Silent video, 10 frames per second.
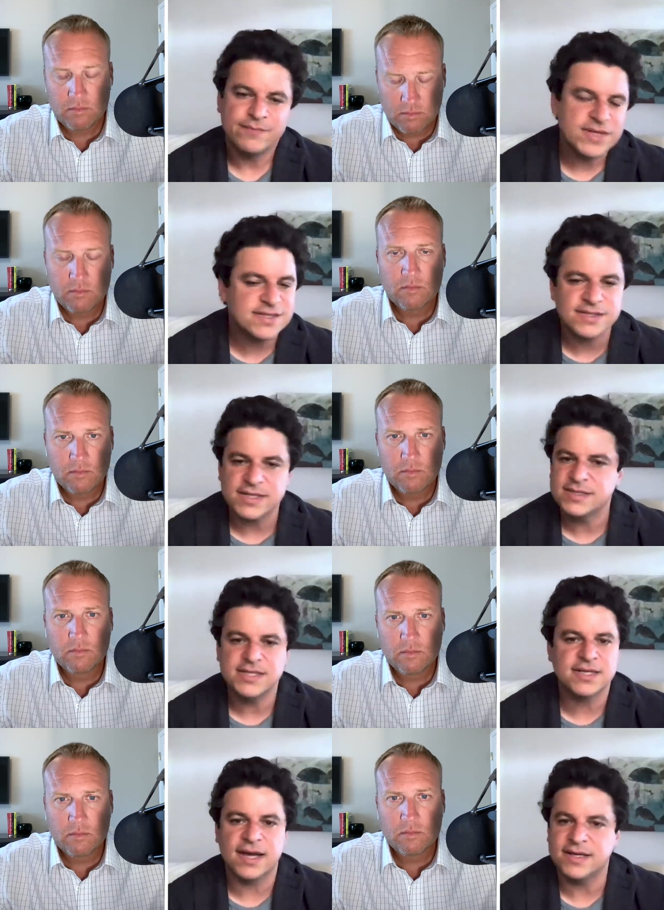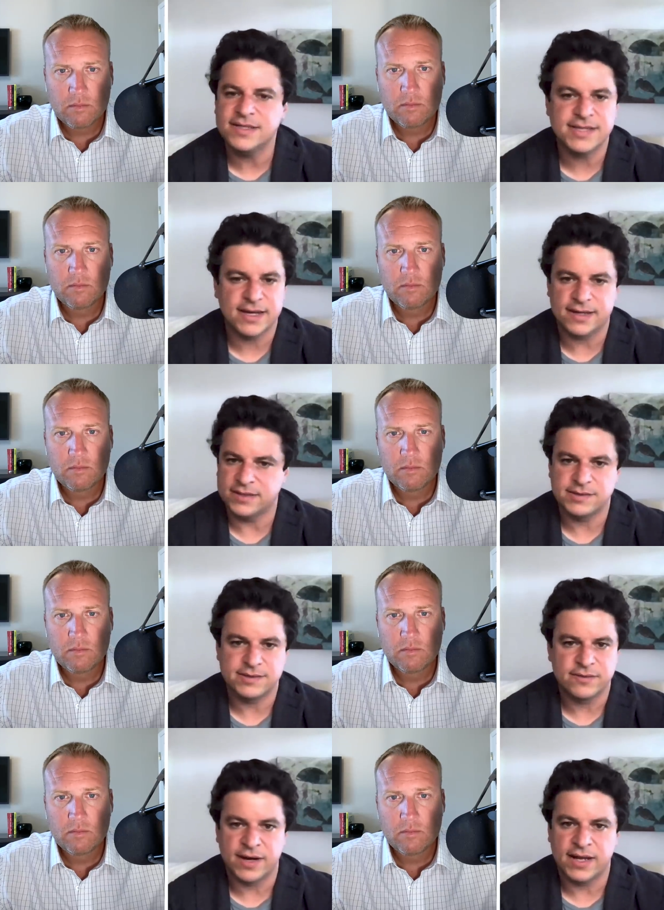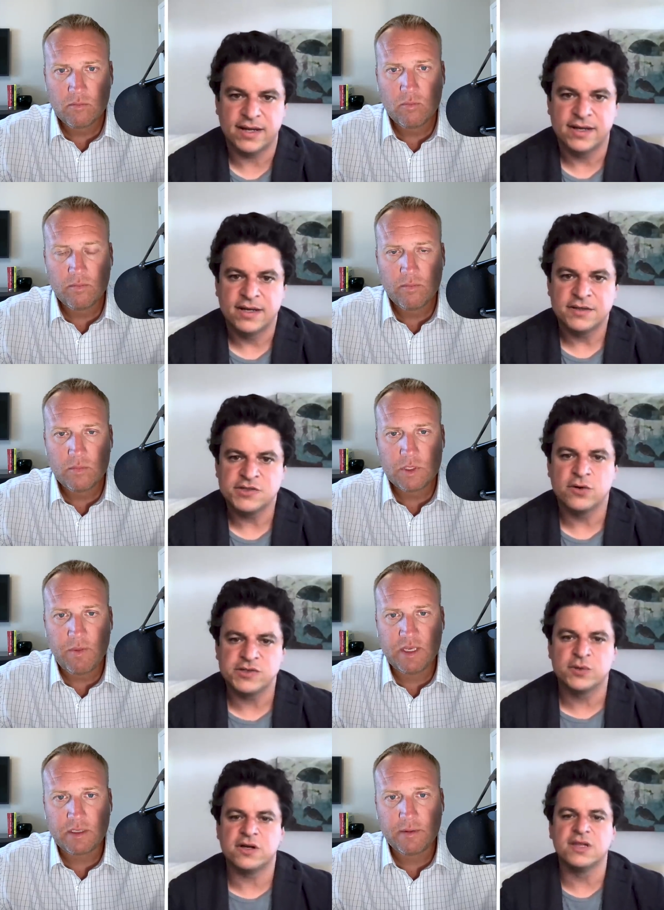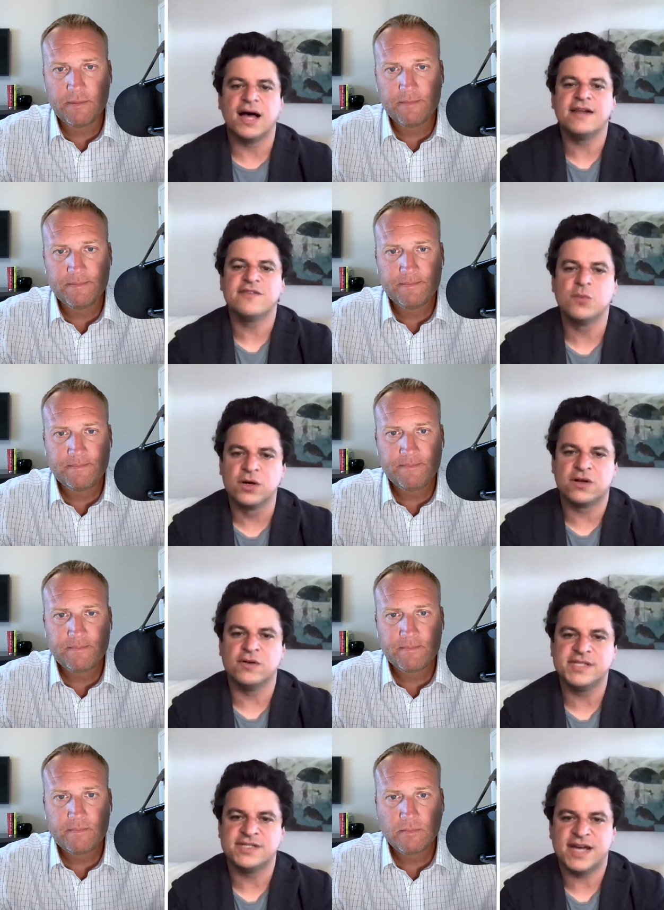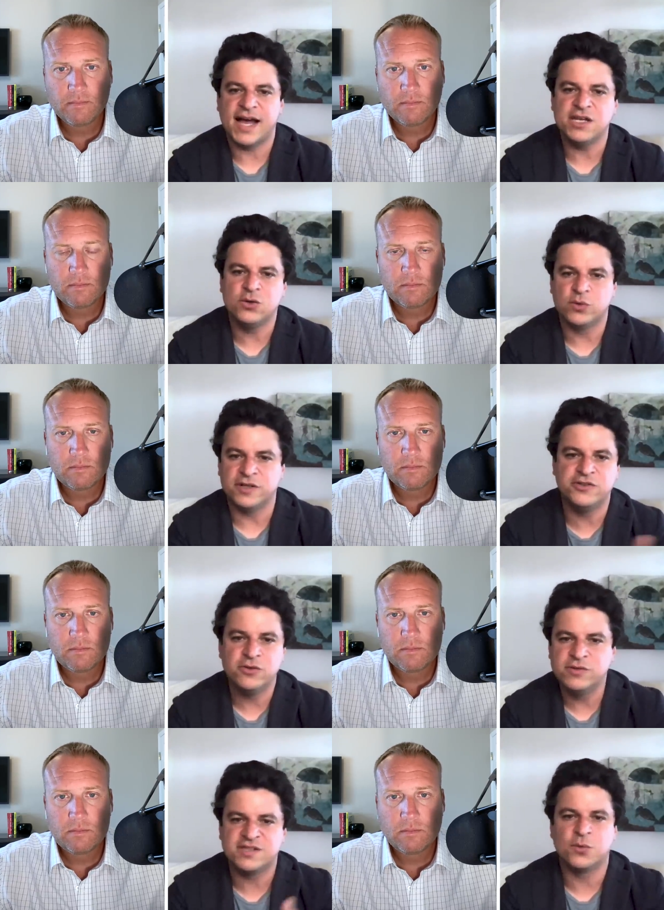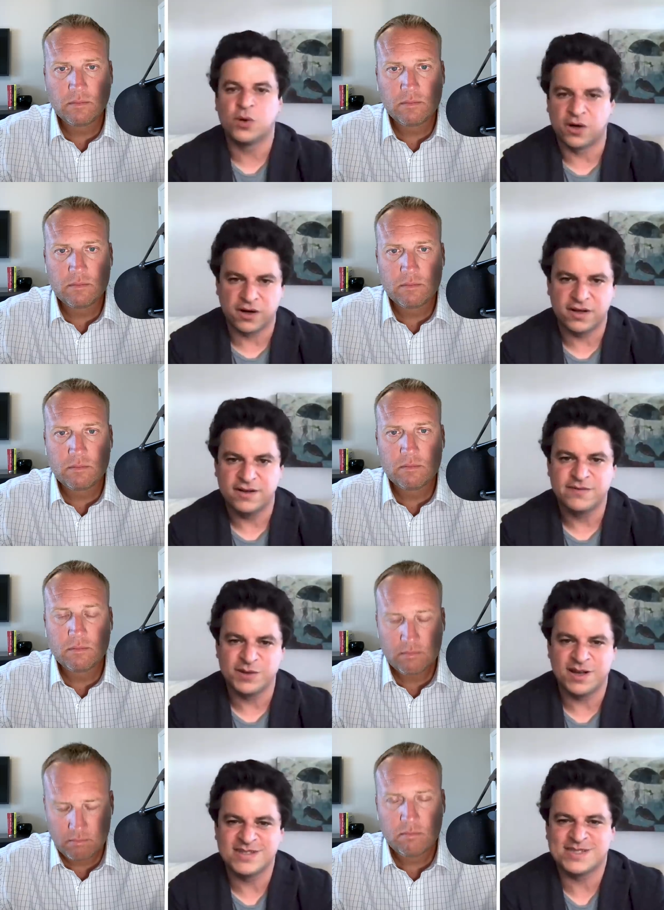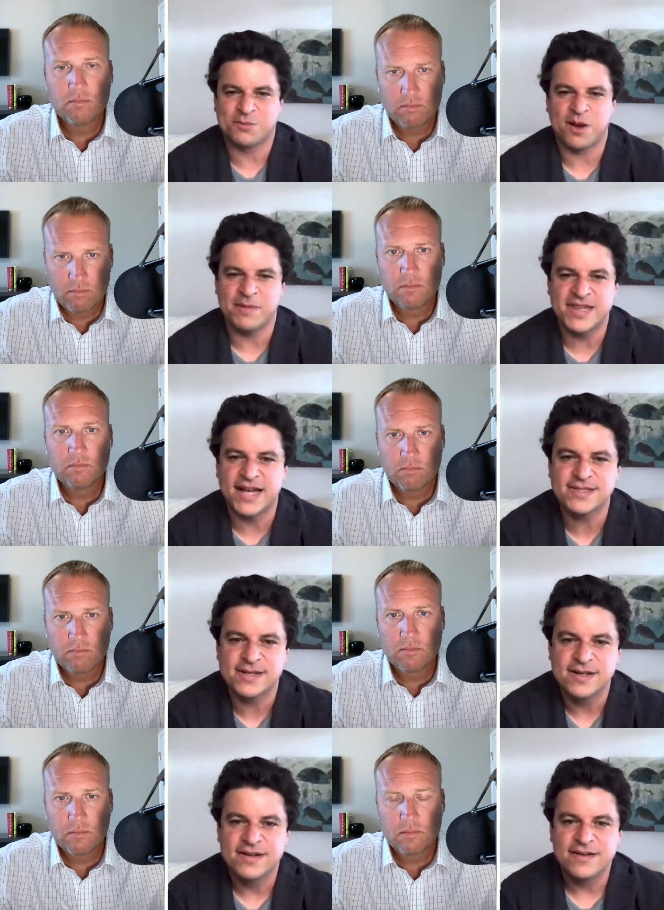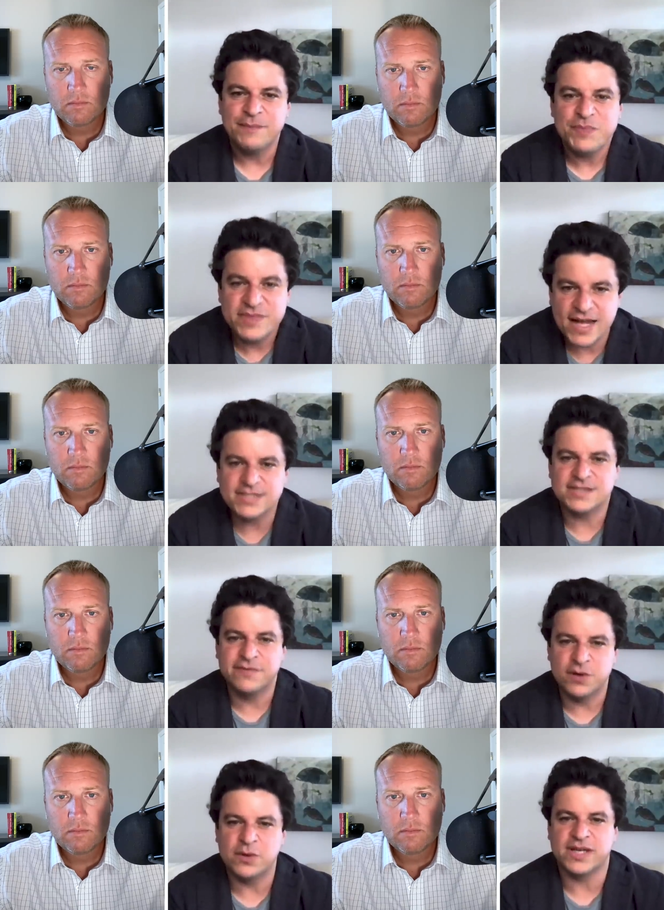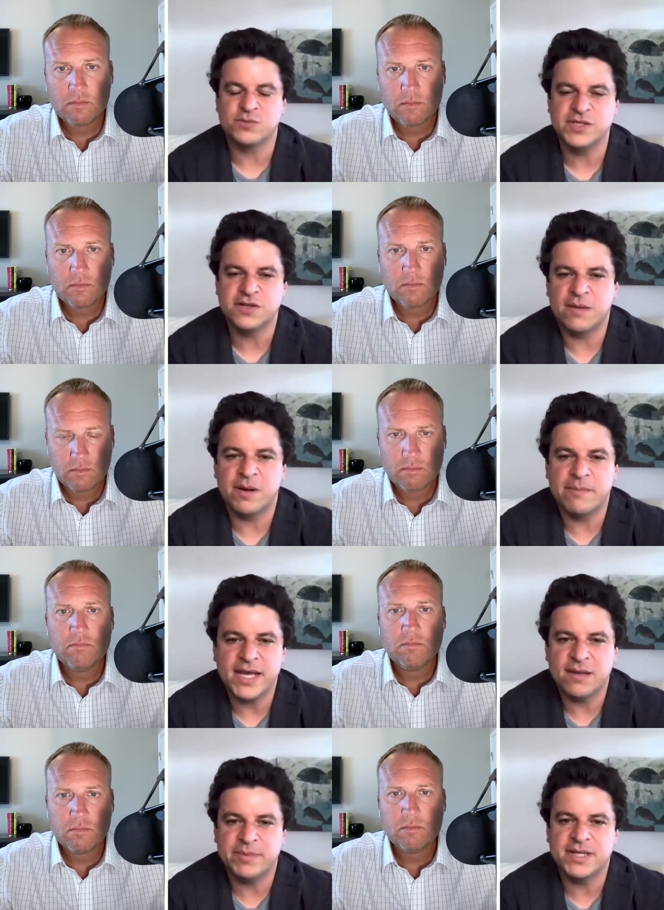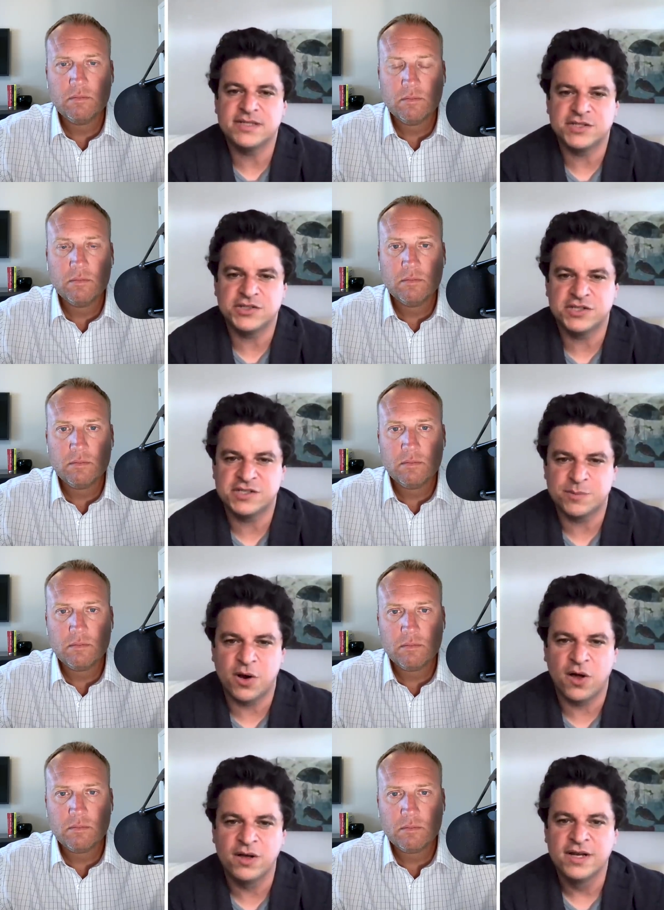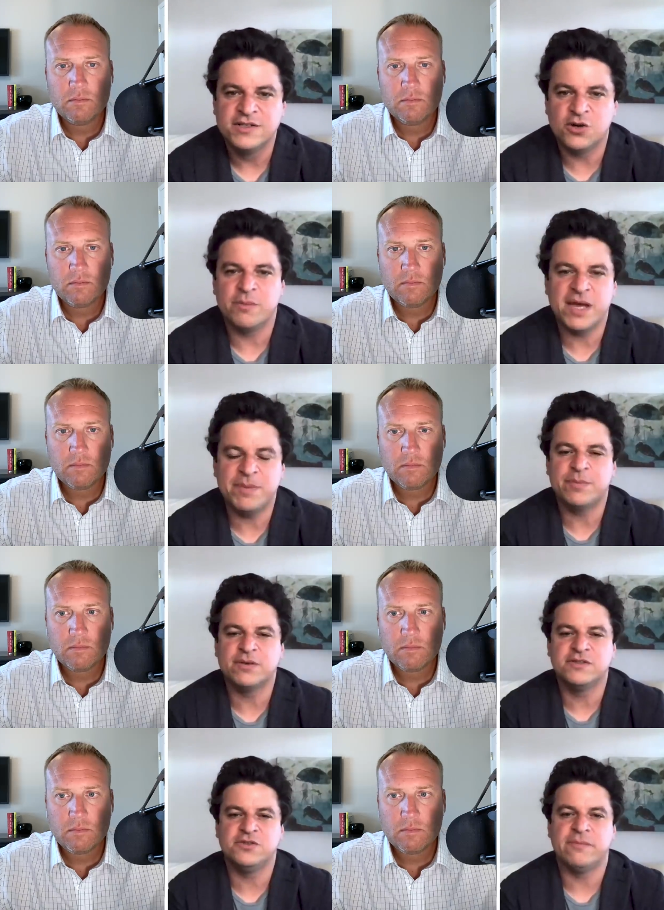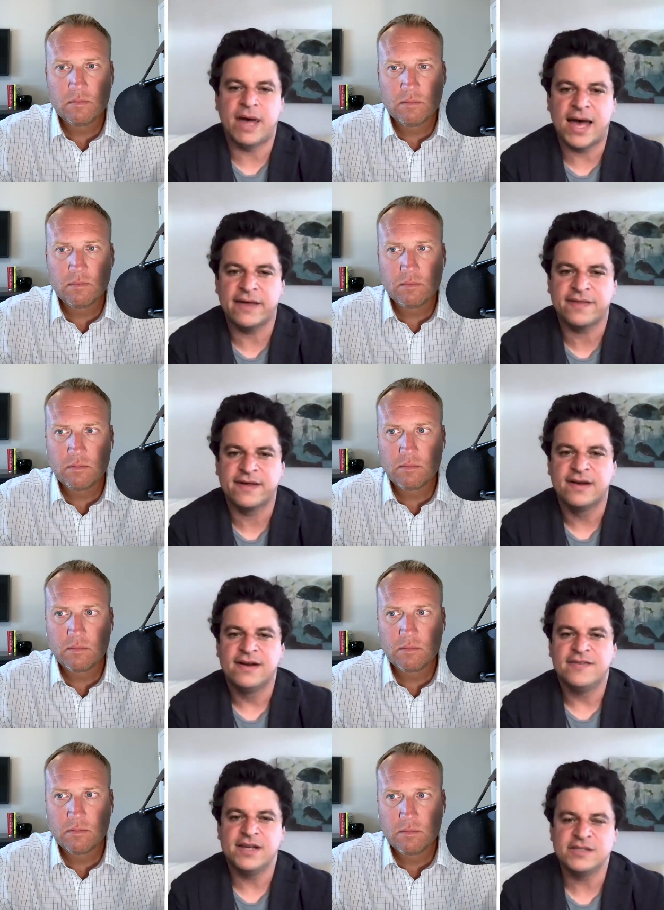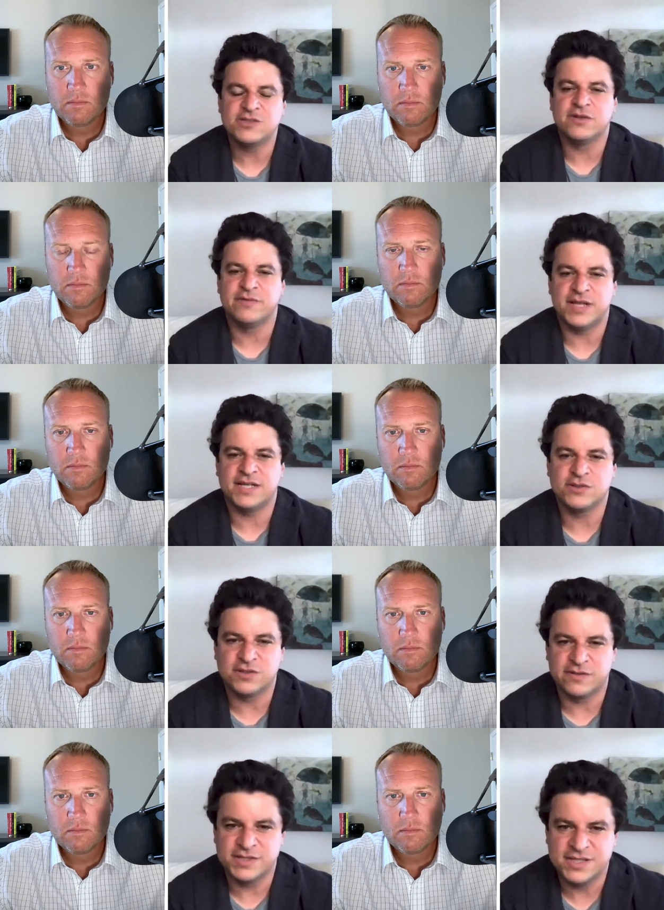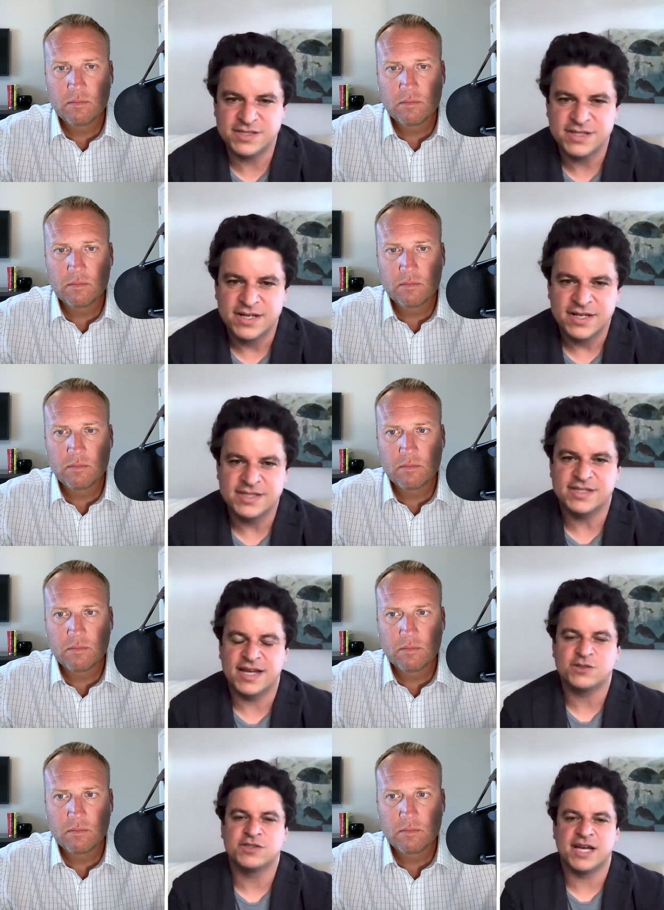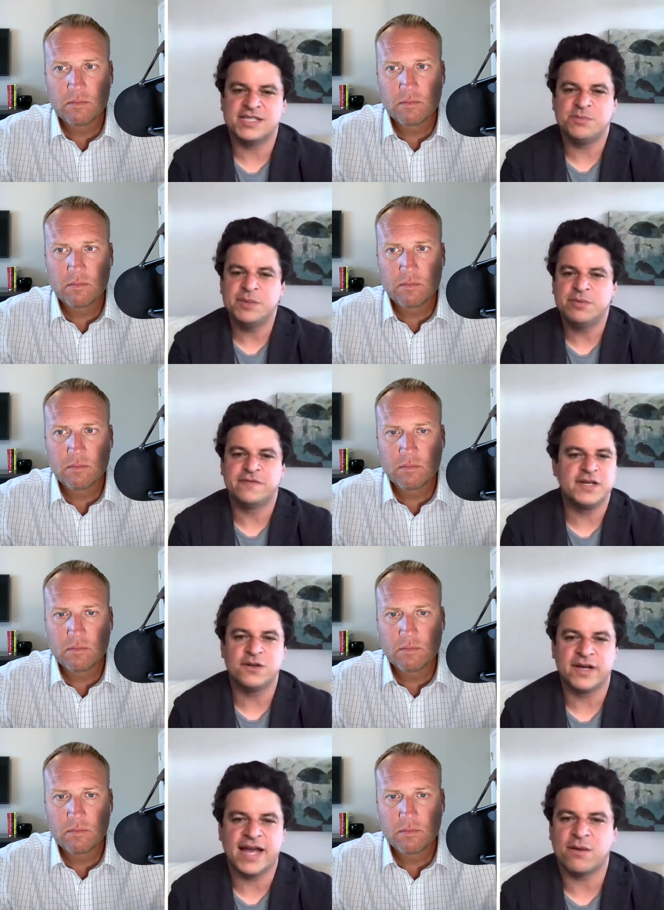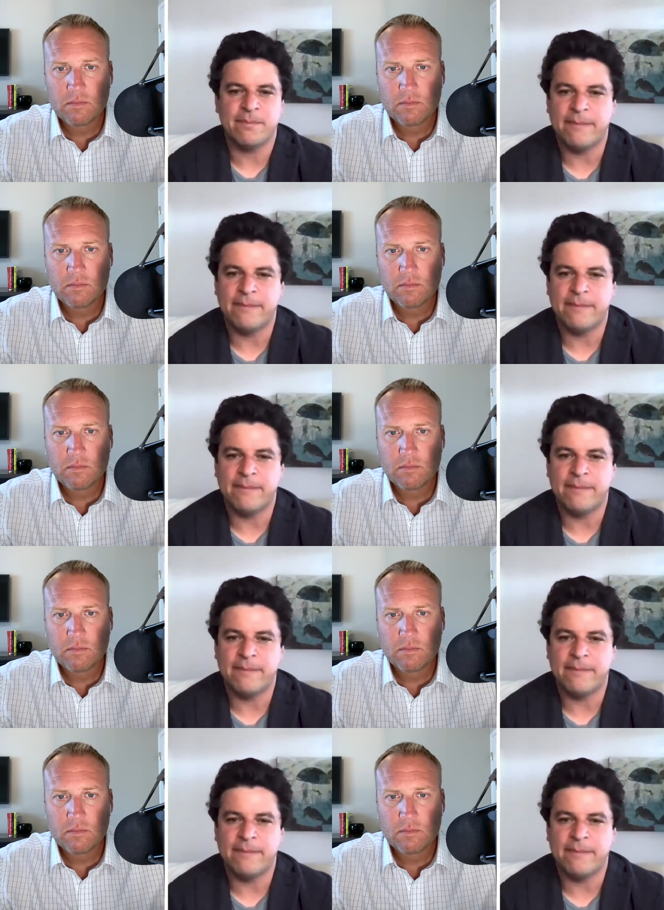Speaker 1: 60 to 90 seconds, right? So, so a lot of the work goes into how do you reduce the work for the customer? I mean, that's that's the focus. We talk about making big decisions small, don't make people do math. The history of financial services is an exercise in people figuring out